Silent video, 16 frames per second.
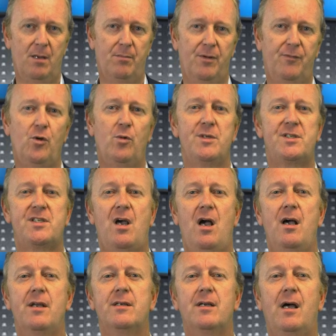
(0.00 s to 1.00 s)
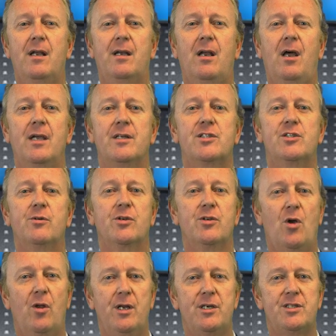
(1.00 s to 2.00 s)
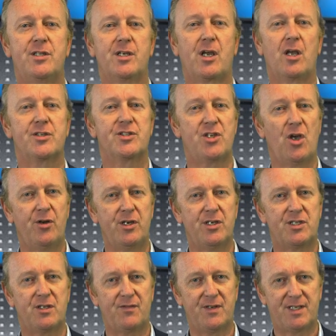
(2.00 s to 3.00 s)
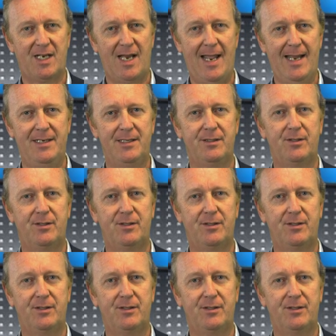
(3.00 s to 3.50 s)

Before we start, I'd like to acknowledge the custodians of this land,